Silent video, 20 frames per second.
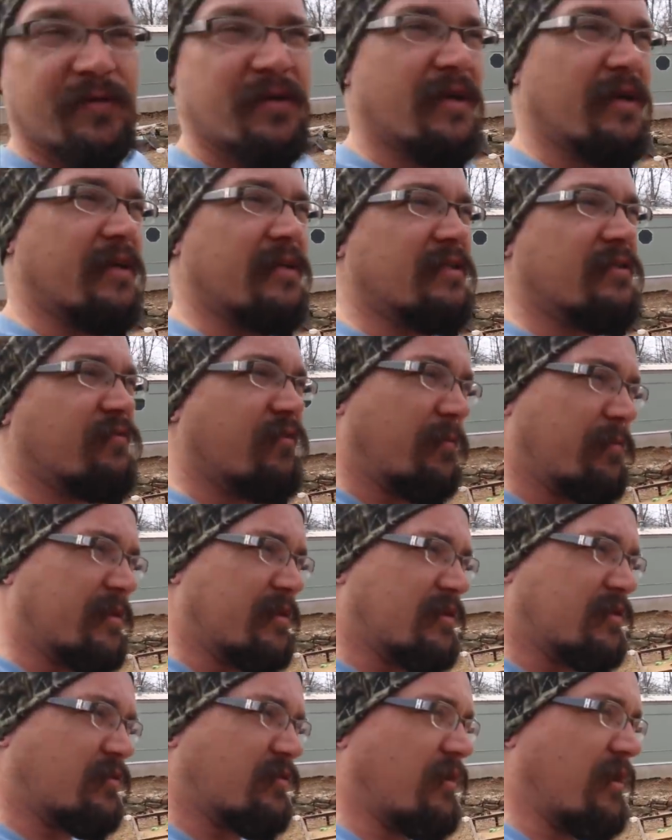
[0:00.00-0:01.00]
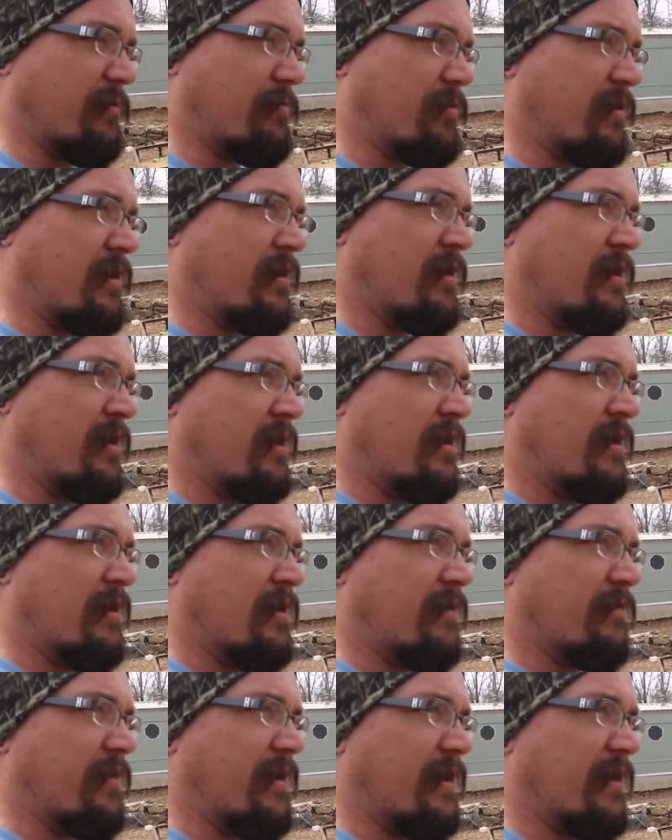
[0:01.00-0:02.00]
things from this trip
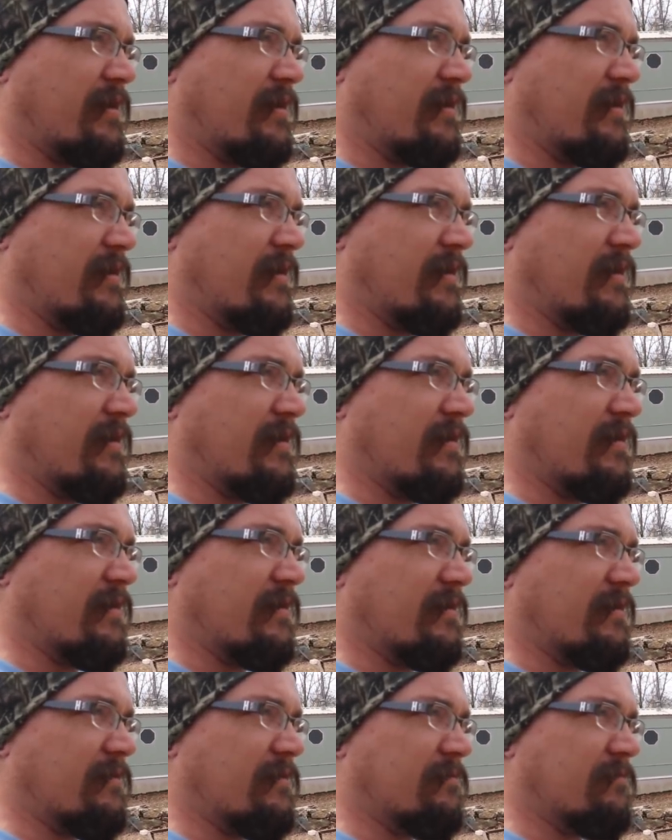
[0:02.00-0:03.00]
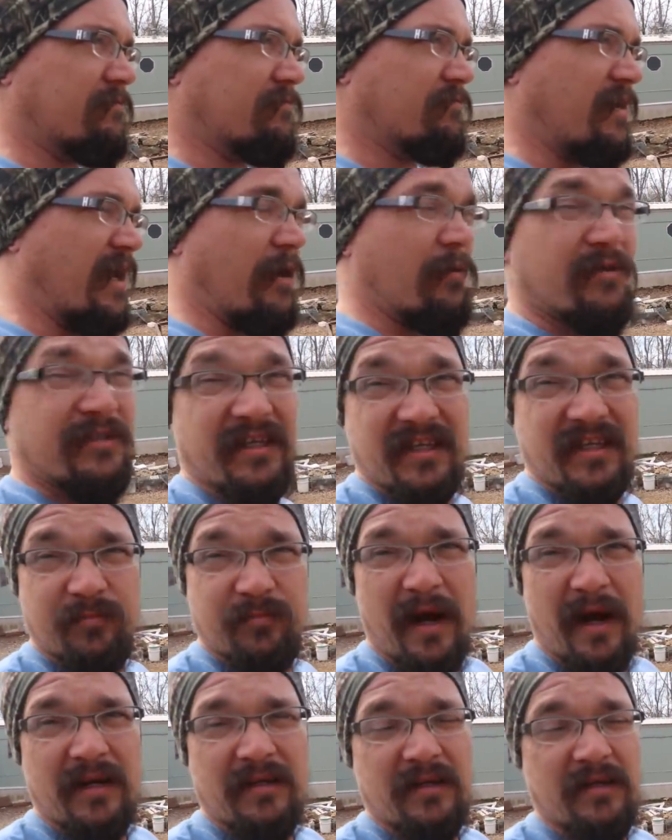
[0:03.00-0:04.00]
that uh, I was
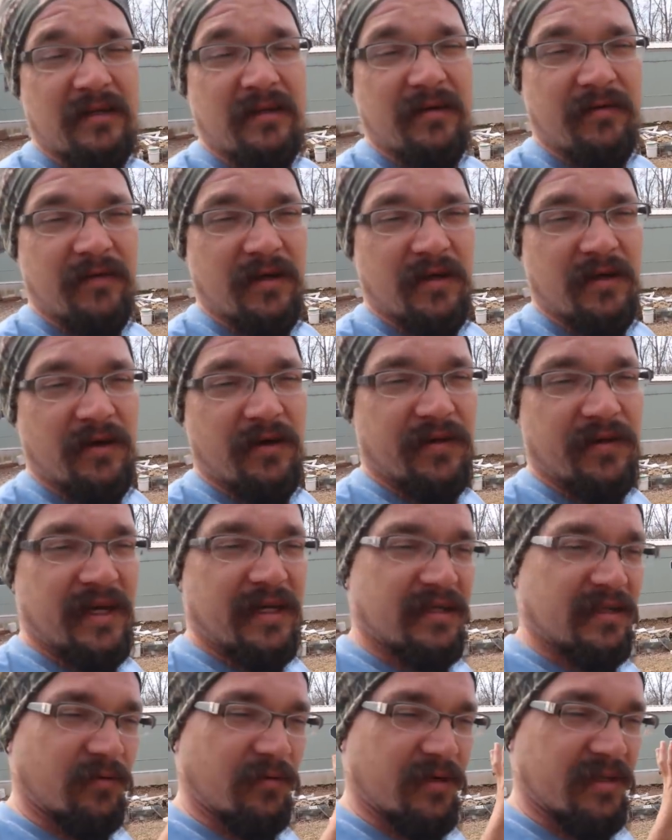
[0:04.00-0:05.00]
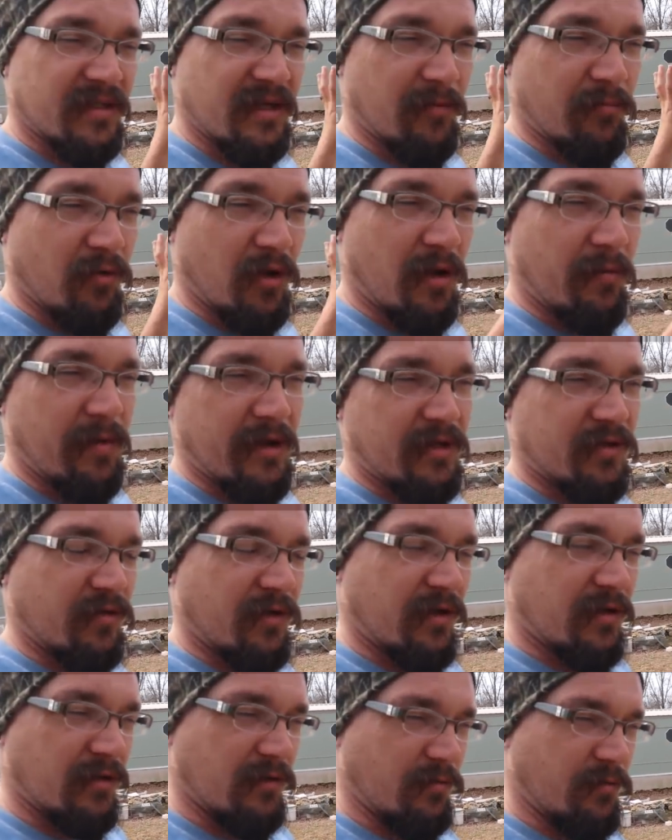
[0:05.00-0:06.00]
expecting. You know, that's the reason I brought my
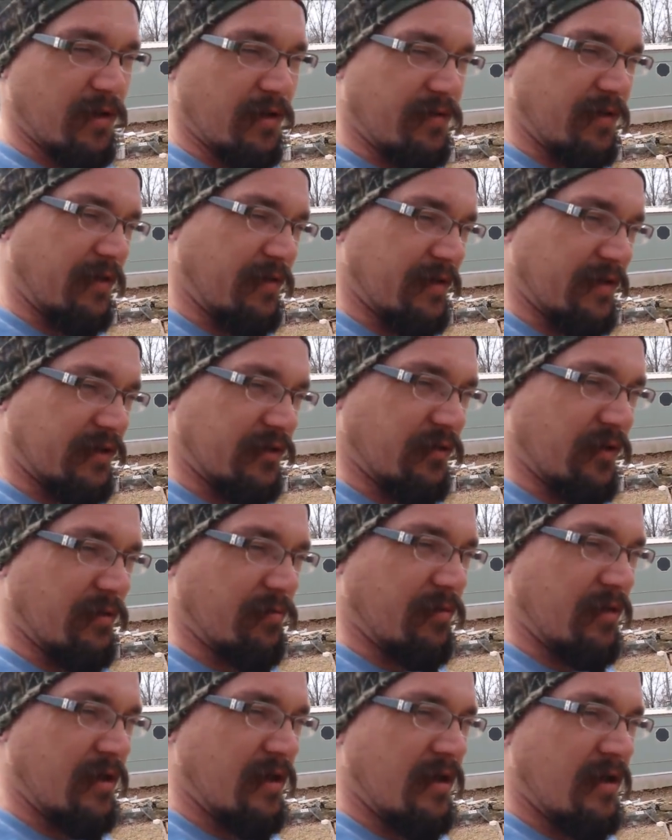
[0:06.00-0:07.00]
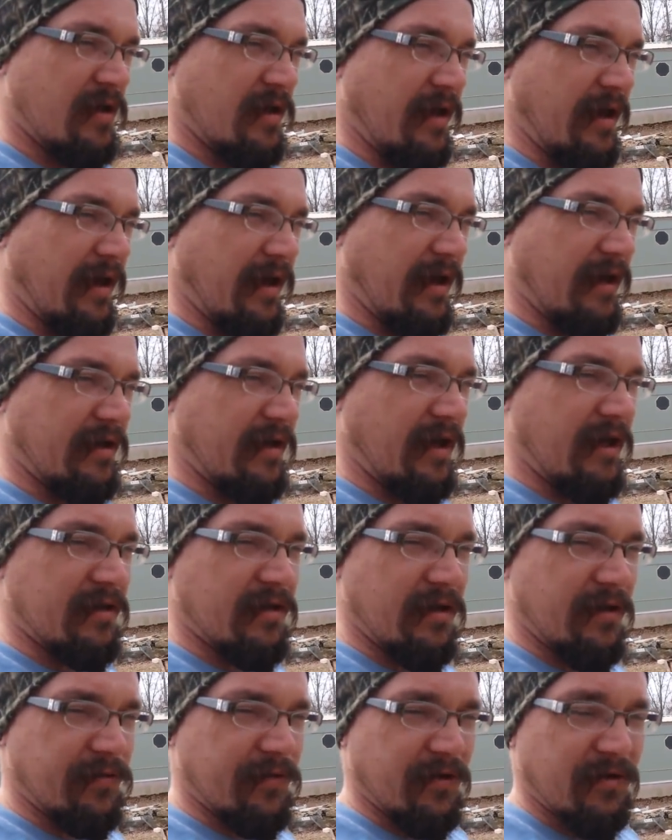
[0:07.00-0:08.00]
trailer with on this trip. And
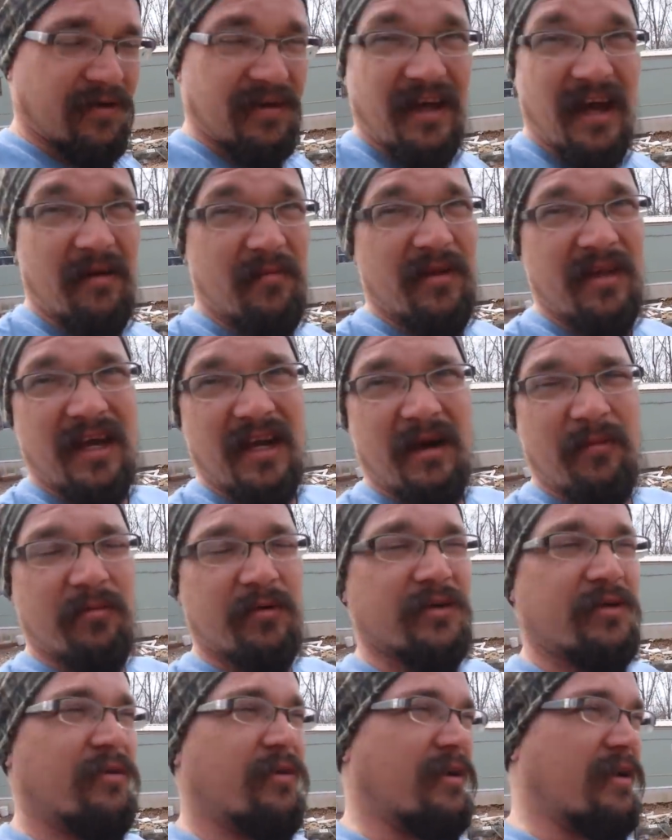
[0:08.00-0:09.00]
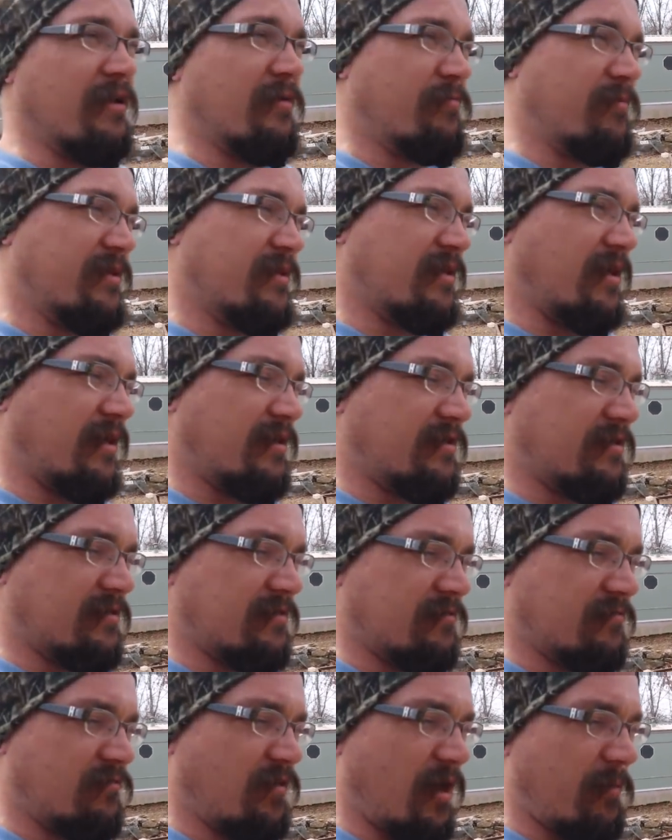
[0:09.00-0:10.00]
heading out there gave me that opportunity.
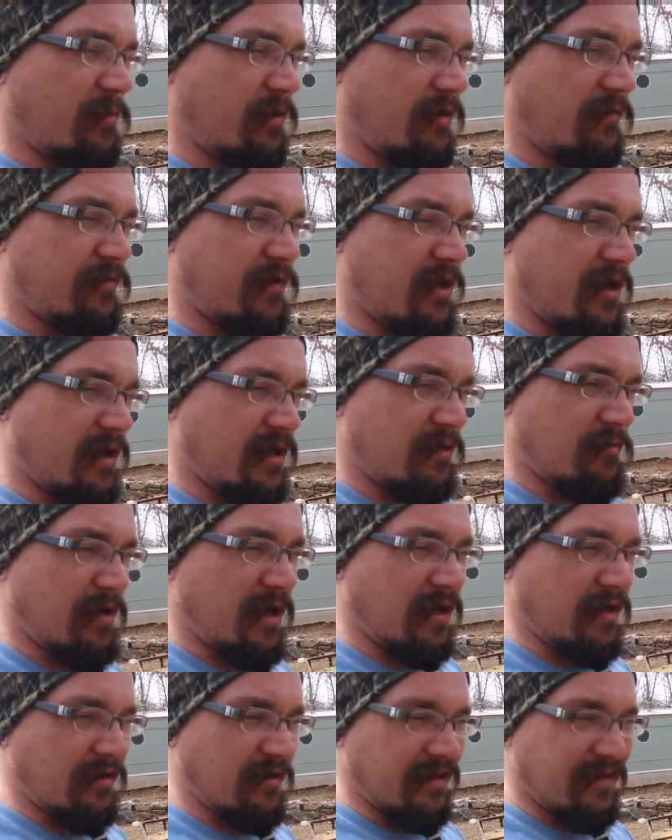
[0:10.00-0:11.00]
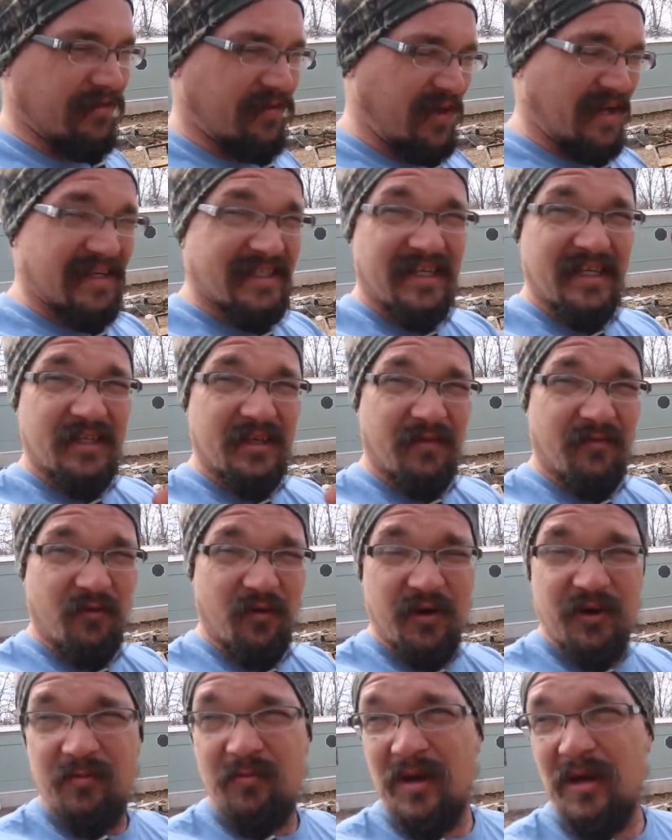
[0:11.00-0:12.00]
Besides dropping off the honey, making things easier
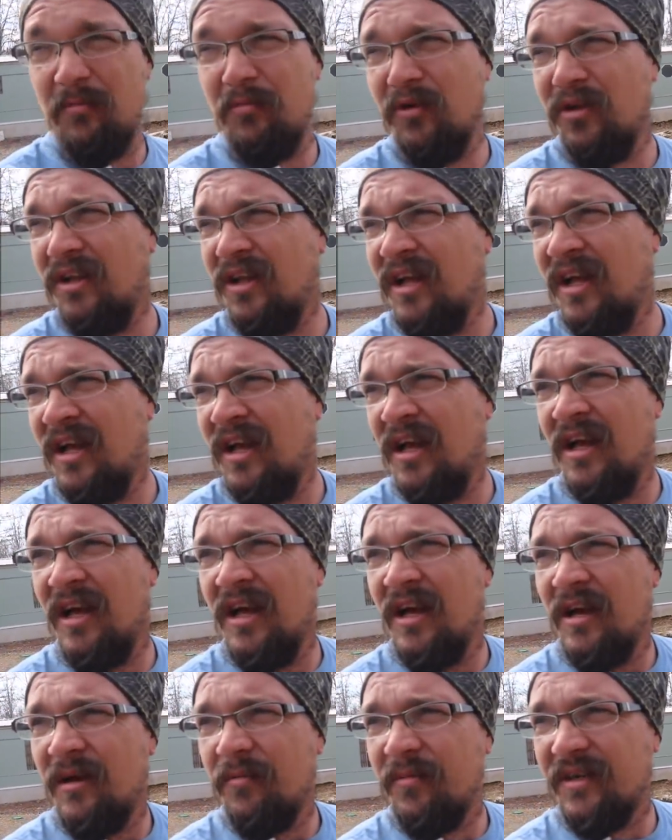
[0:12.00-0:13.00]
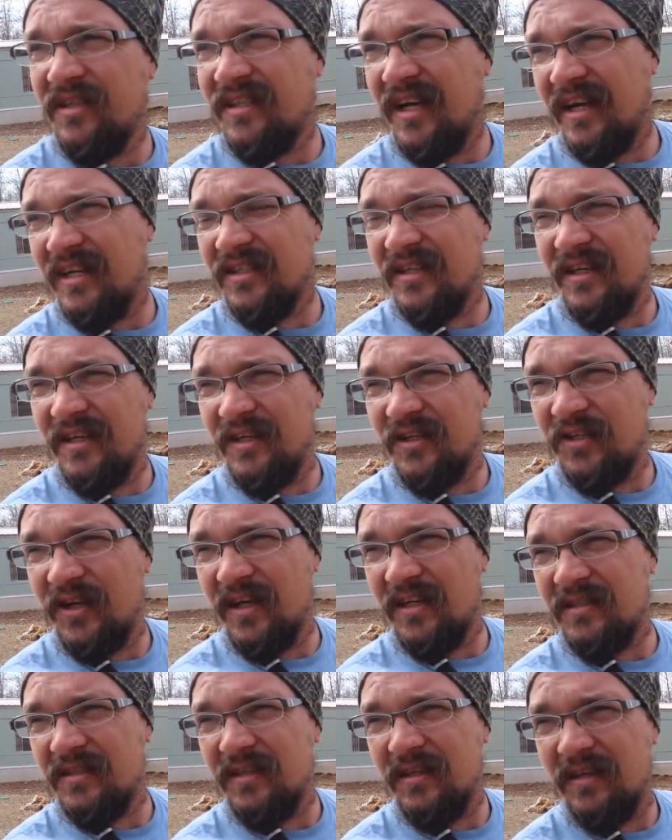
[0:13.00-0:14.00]
for other people, besides getting a
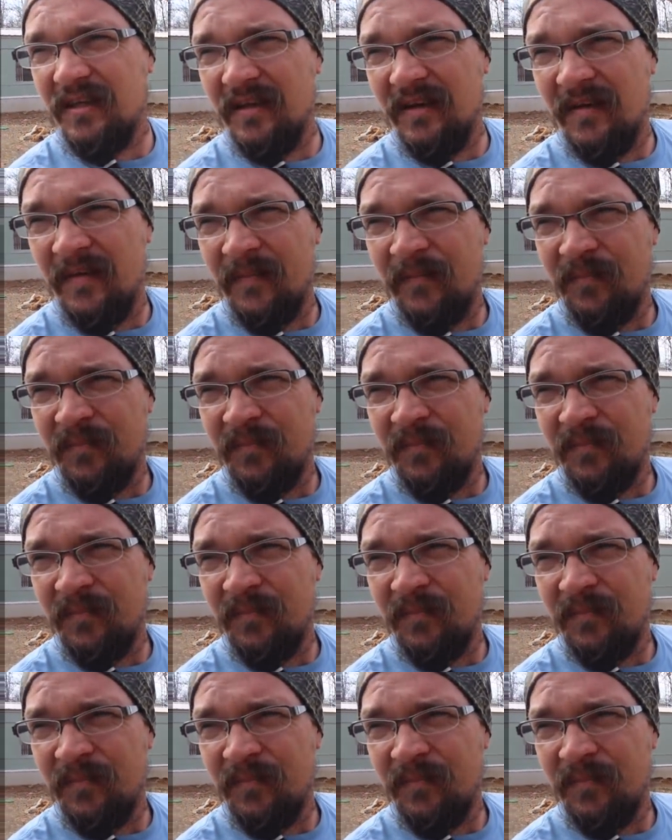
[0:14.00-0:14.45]
chance to